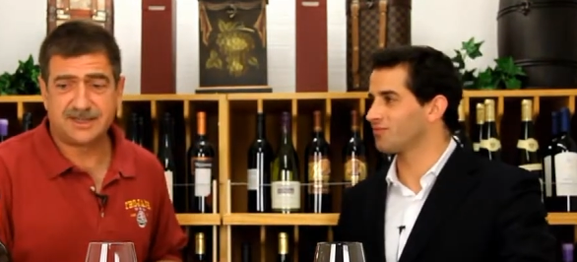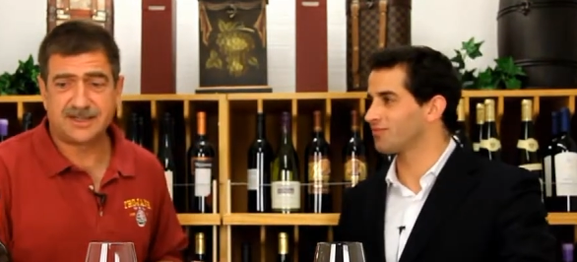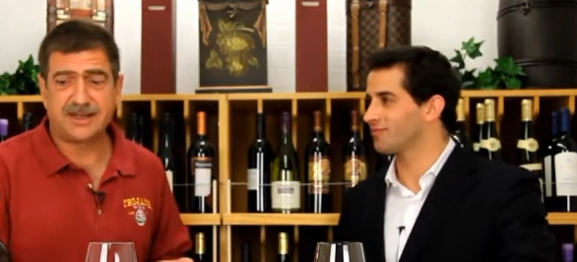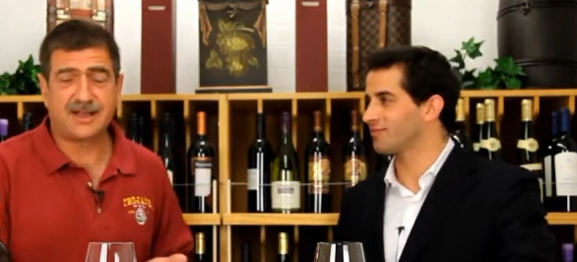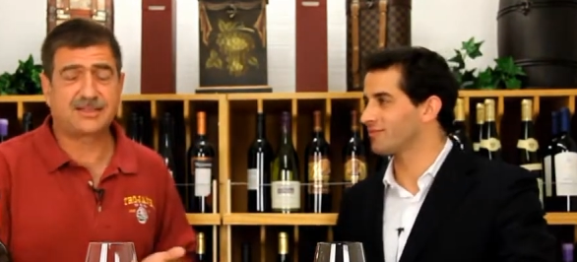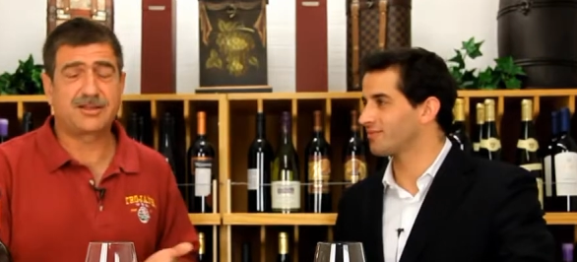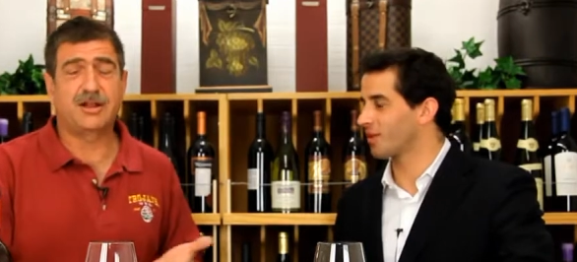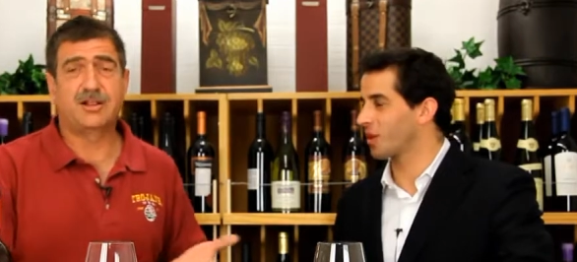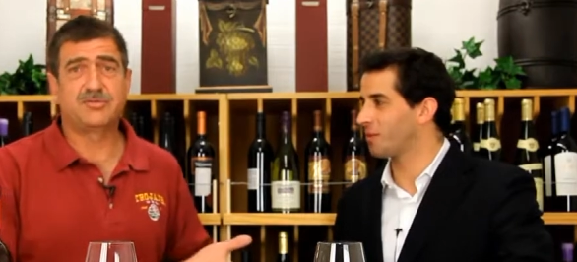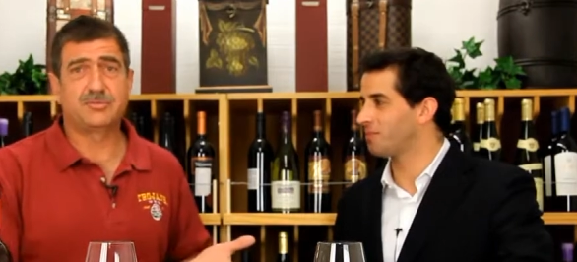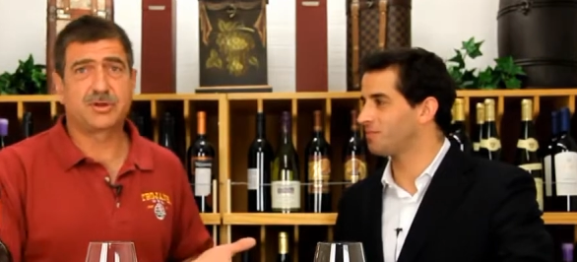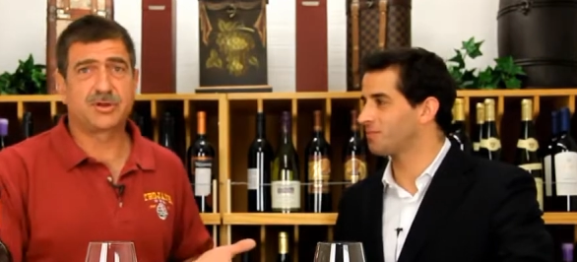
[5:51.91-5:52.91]
Speaker 1: and I thought all
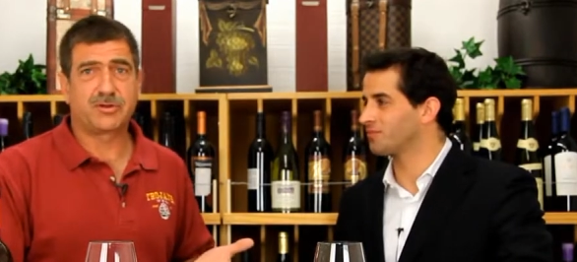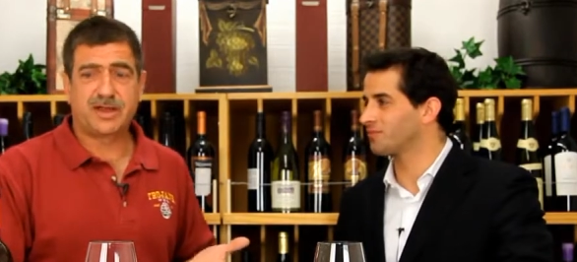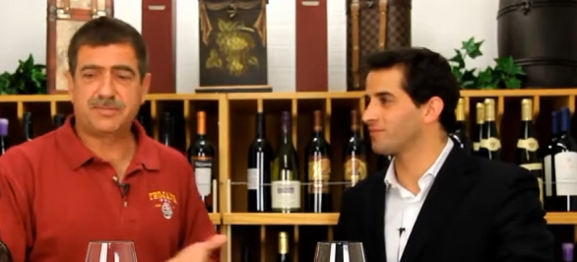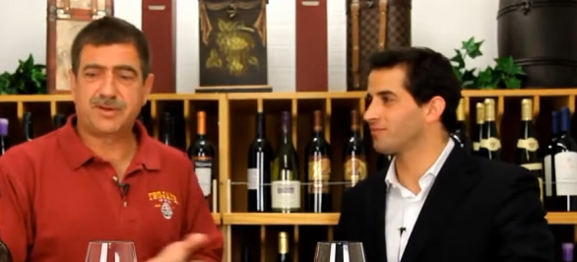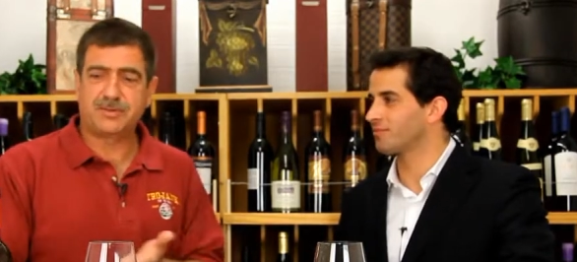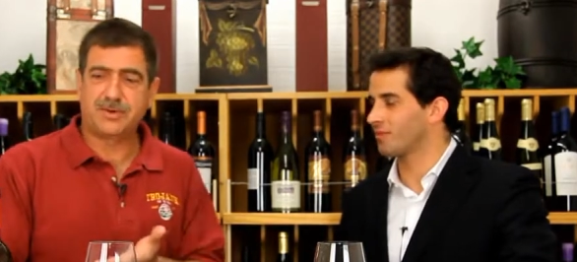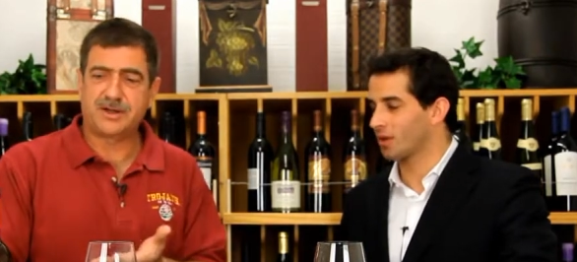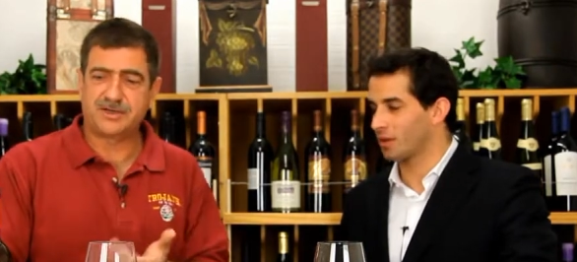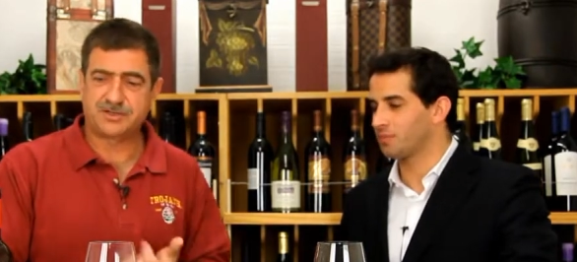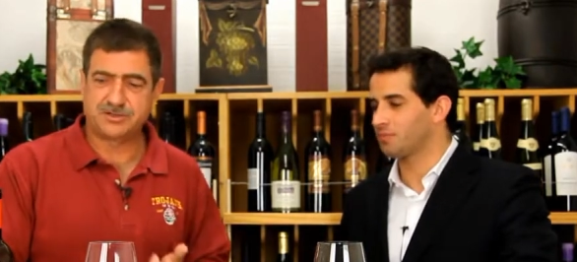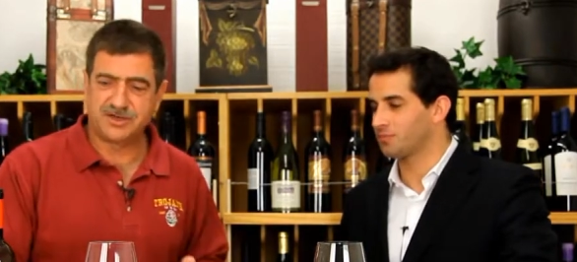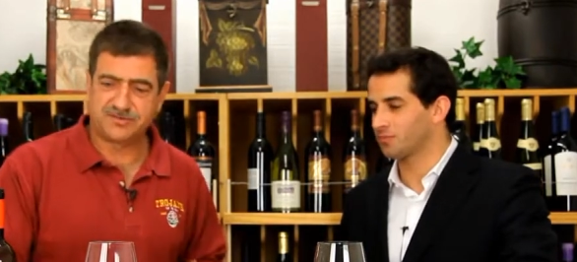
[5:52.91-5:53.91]
of them were great, but I wanted
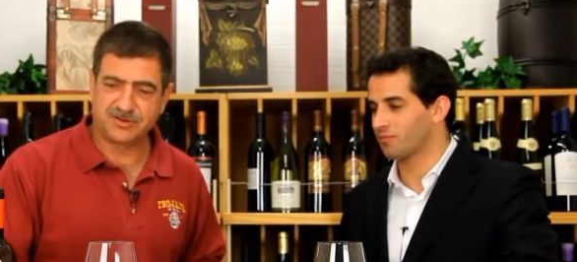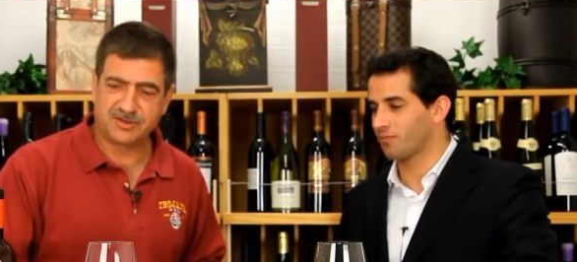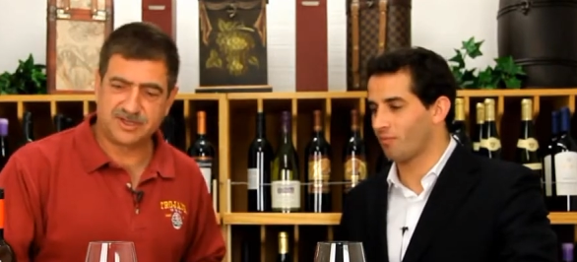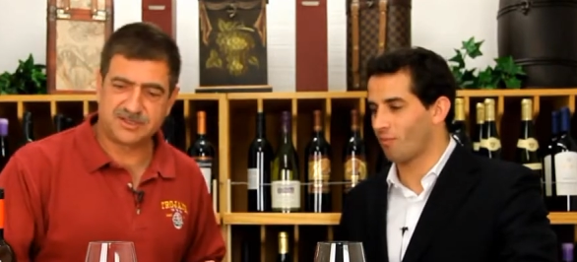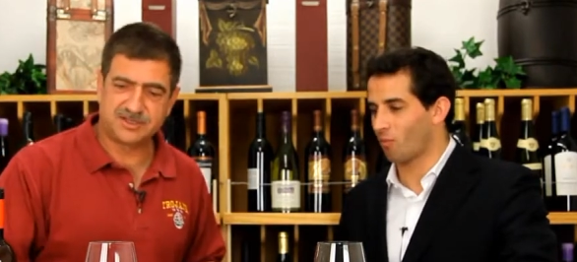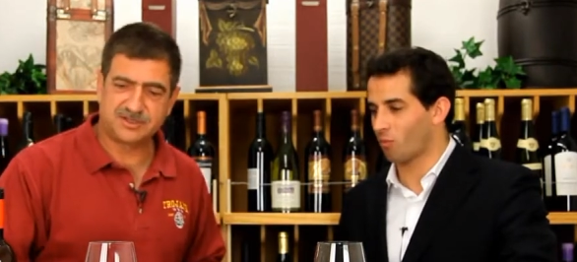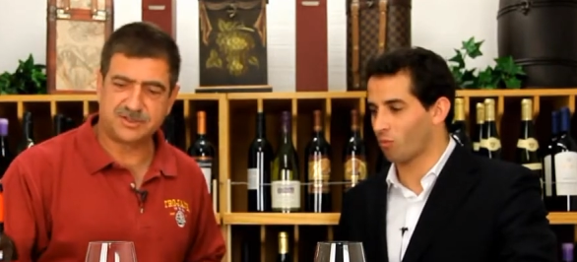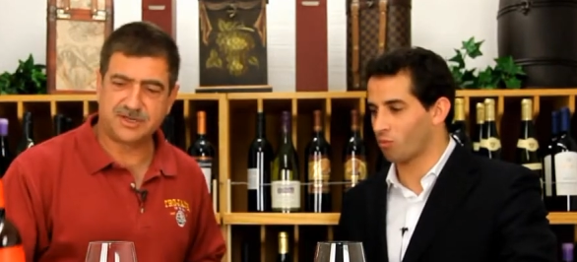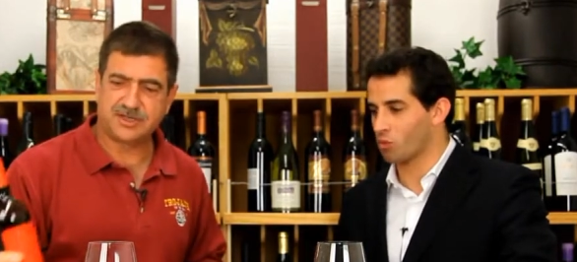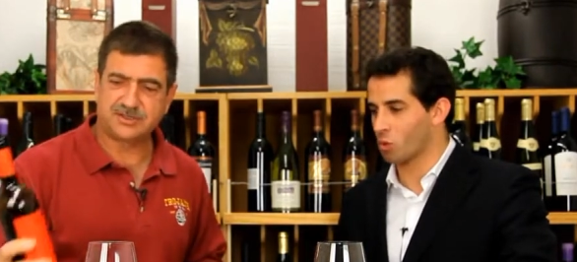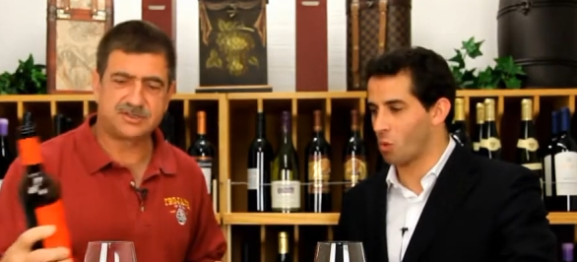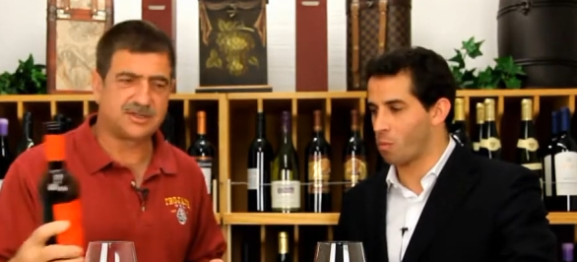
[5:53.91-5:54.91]
to show different things that you
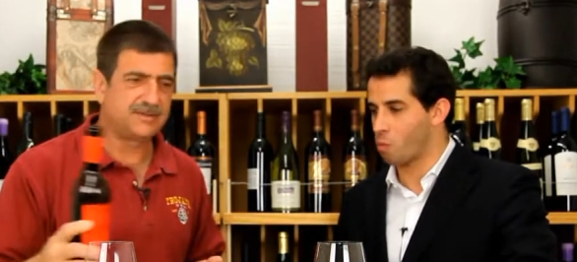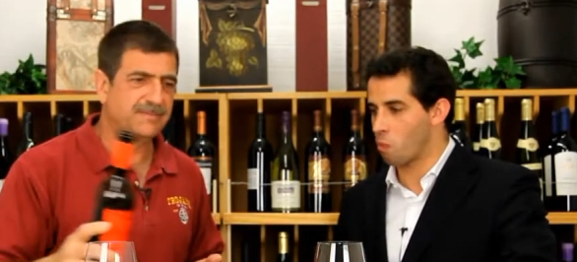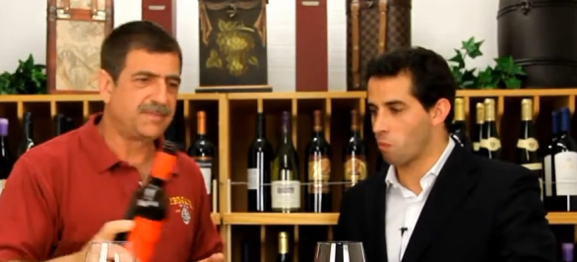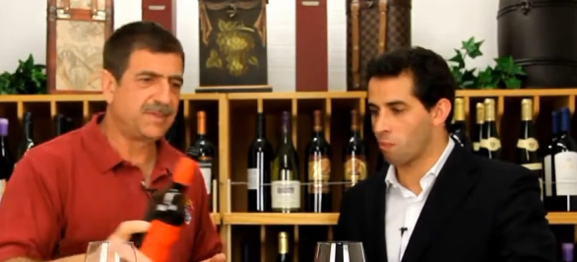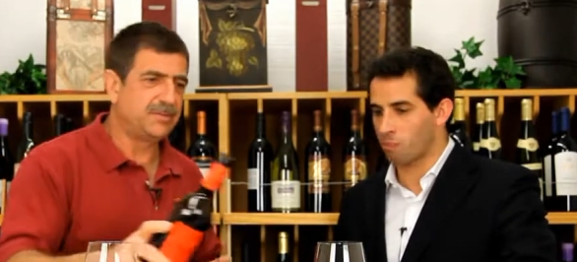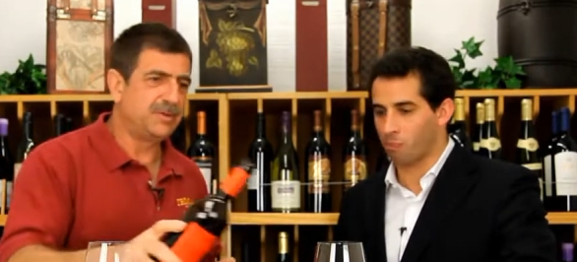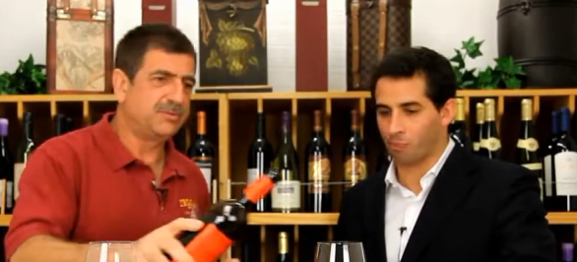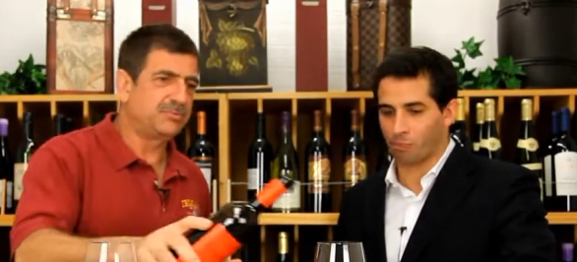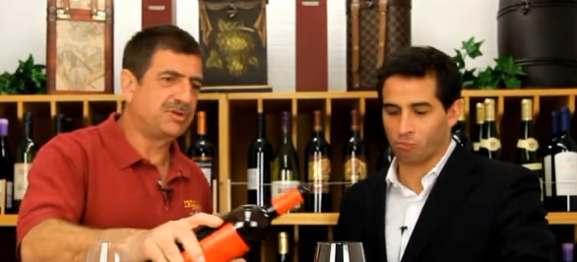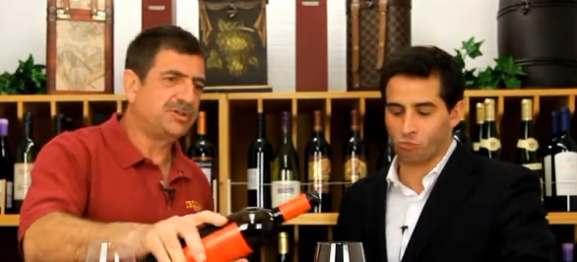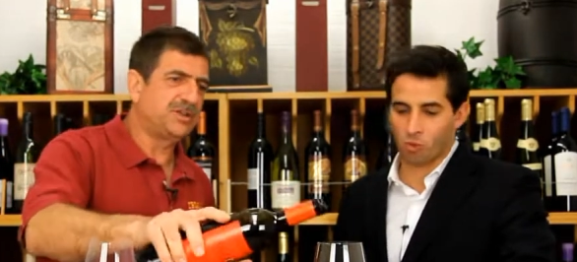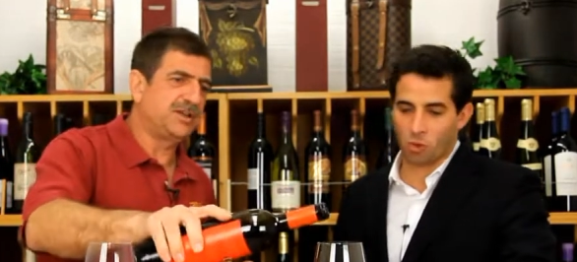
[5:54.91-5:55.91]
guys uh, would
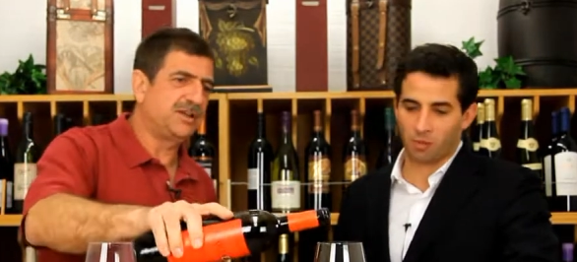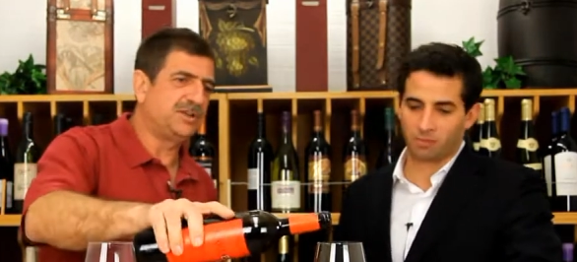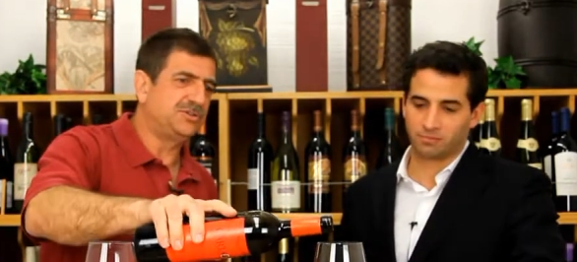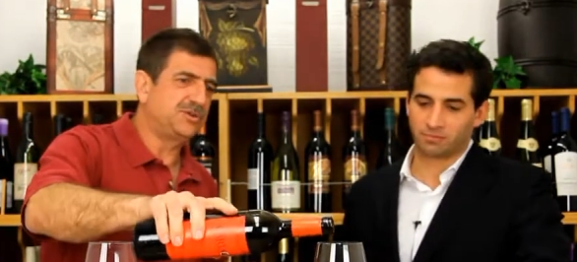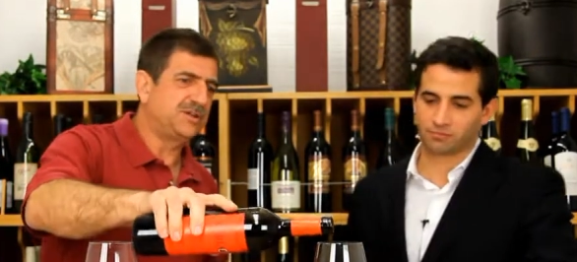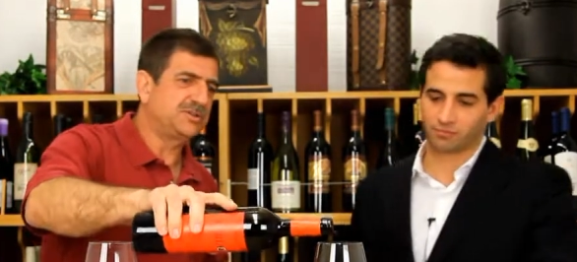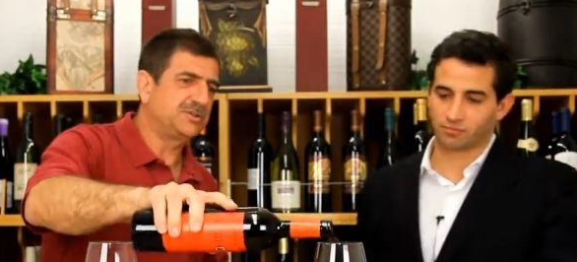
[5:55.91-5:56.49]
appreciate and enjoy.